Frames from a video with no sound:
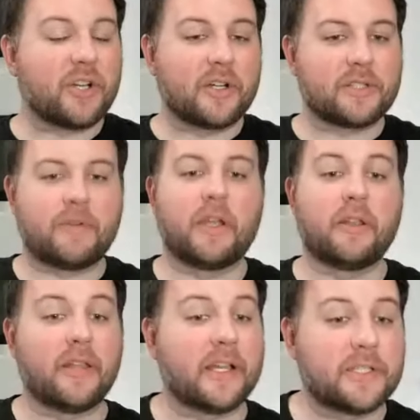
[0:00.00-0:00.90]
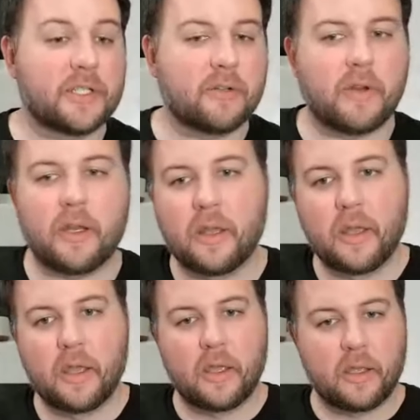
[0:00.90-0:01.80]
sharks right last year right
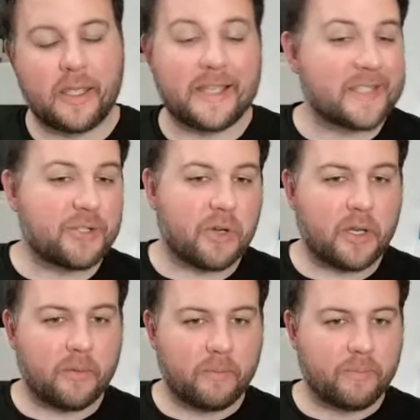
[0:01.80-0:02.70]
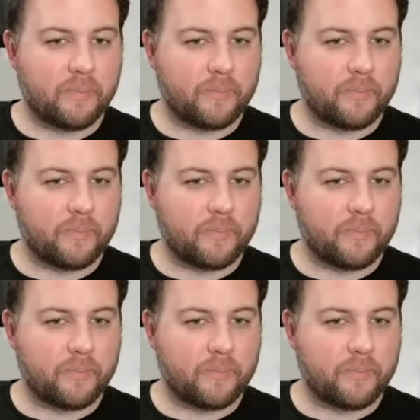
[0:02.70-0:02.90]
yes they traded